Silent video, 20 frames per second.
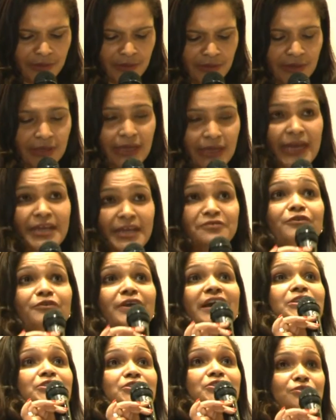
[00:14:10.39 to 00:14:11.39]
I
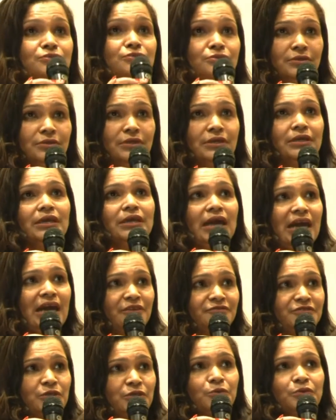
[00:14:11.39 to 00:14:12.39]
invite you
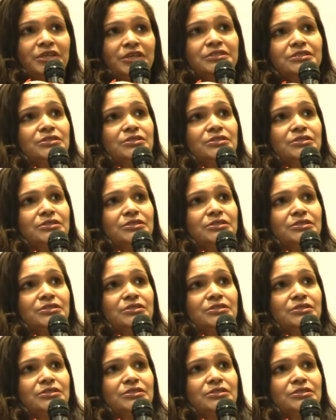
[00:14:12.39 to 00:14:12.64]
afterwards